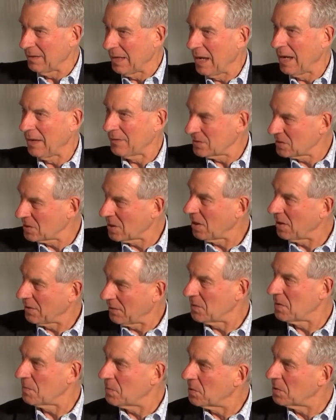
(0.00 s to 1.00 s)

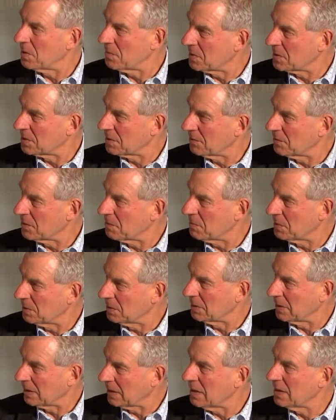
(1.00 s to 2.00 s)
outside of the perimeter of the
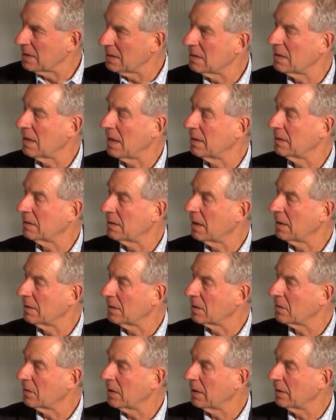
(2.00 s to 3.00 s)
building, hidden
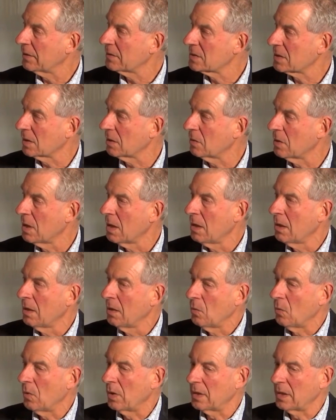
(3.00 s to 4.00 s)
underground. So
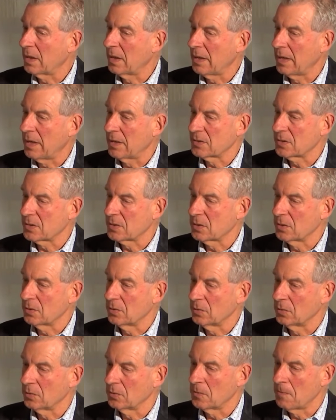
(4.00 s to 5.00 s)
what it allows us to
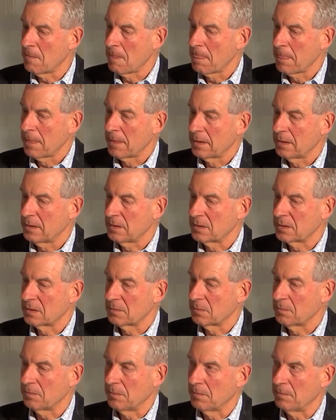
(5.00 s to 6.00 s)
do
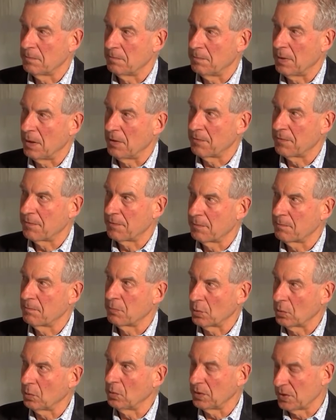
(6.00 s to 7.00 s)
is both
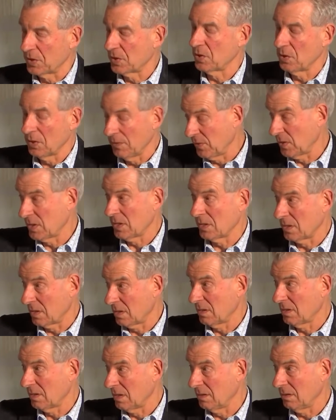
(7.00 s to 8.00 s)
put all the
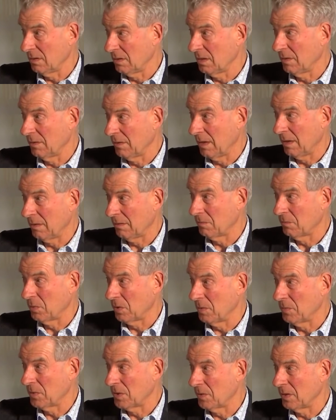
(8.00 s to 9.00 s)
services in that
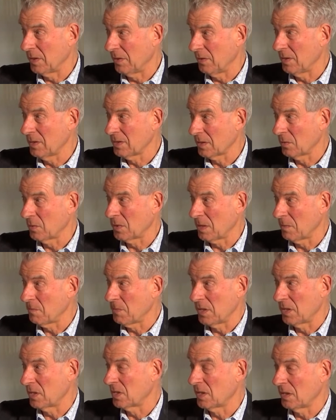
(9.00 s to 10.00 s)
perimeter area, so we
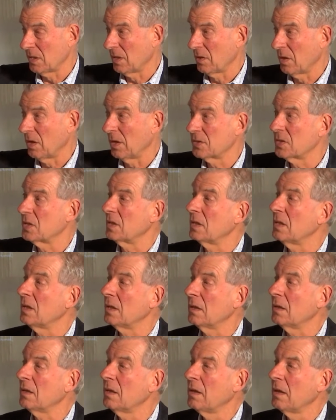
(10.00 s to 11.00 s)
get better ceiling heights in
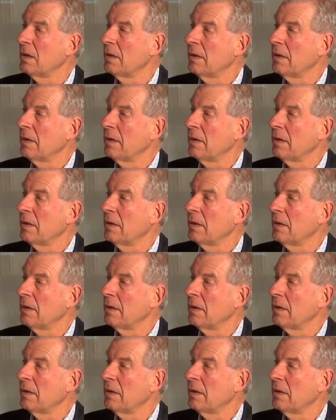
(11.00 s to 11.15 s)
here,